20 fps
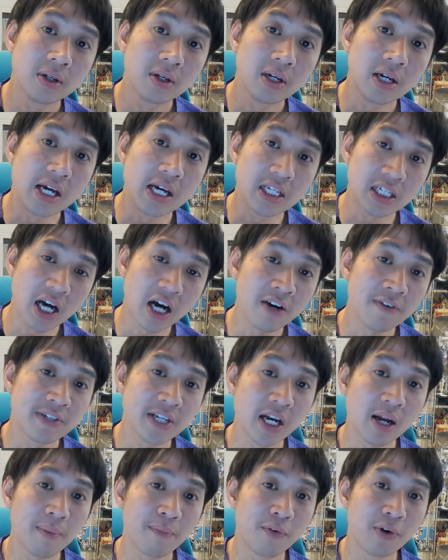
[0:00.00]
it's kind of
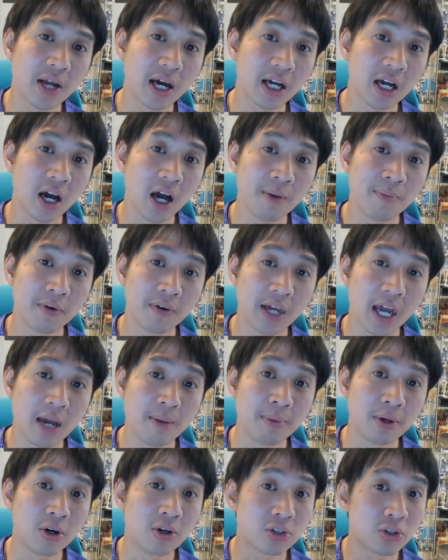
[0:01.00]
set up for that type of game
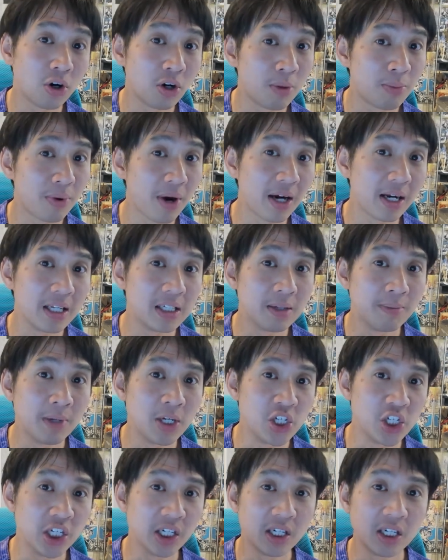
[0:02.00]
because Conor Bradley's a
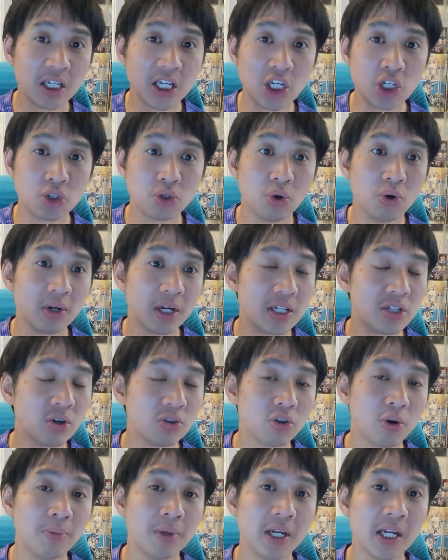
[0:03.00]
midget. He's short and he's not
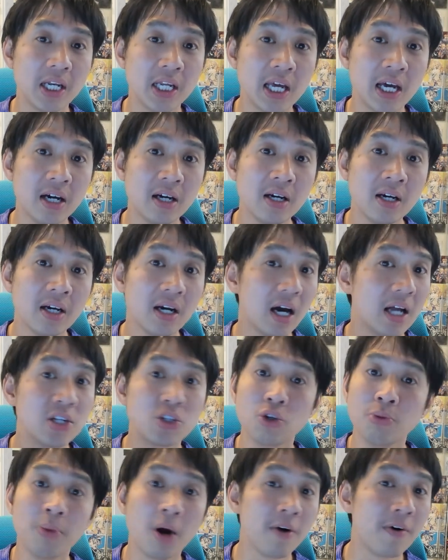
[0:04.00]
dominant in the air. And
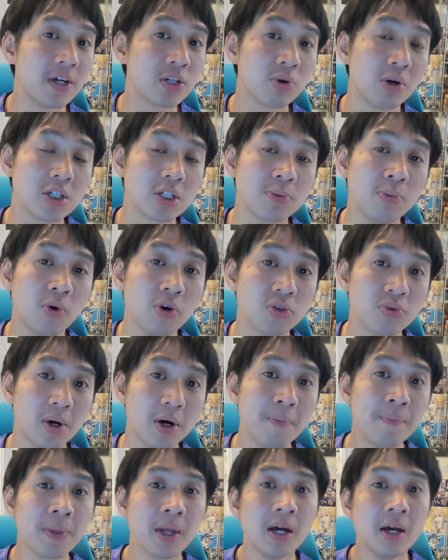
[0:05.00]
Sumare is quite small as
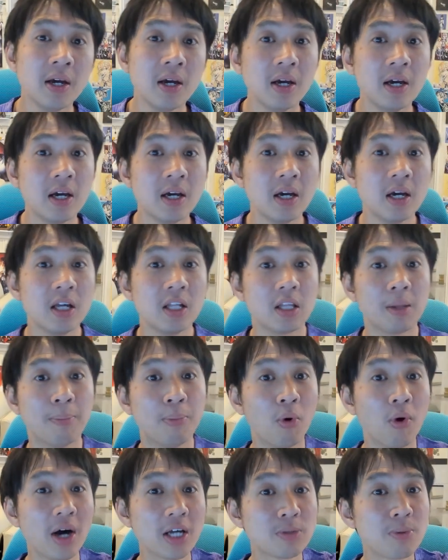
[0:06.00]
well. The
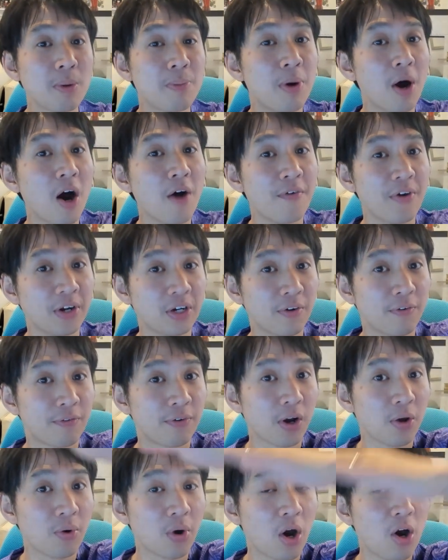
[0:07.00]
ball has to be perfect to
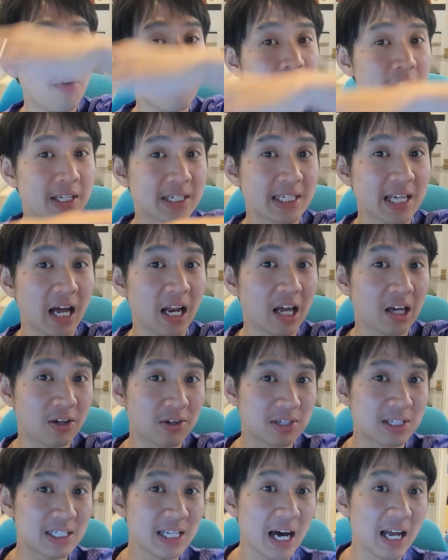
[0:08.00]
float over to Salah because
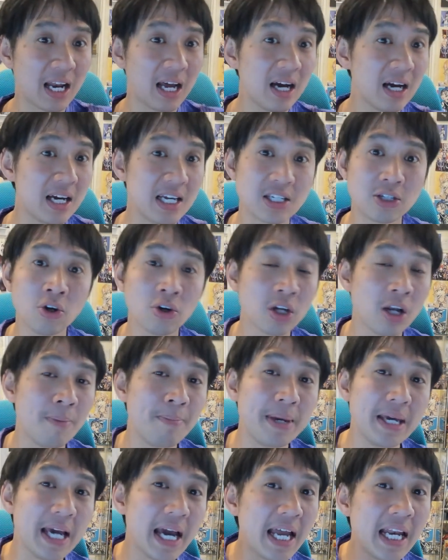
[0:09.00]
Salah is not going to
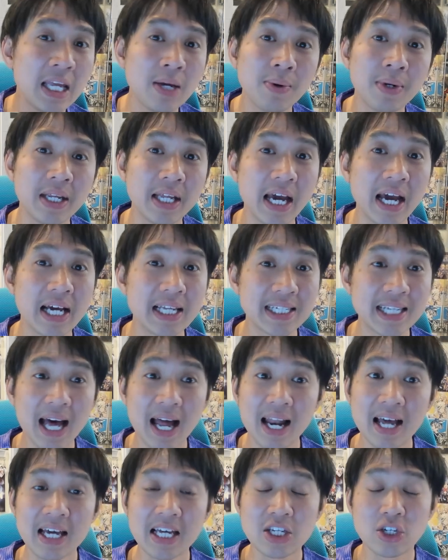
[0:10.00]
beat anyone in the air.
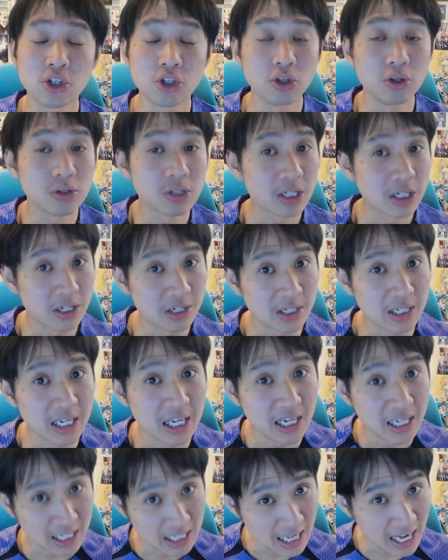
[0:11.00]
Salah is useless
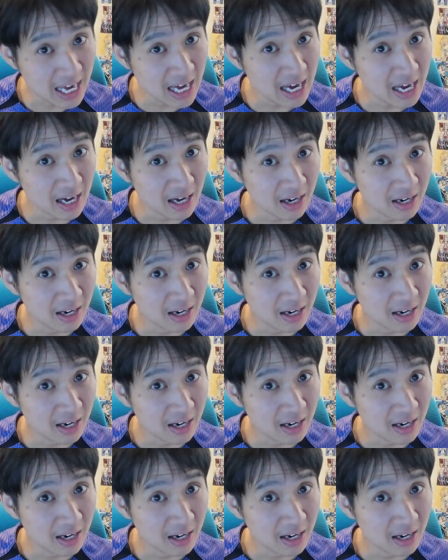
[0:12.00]
in the air.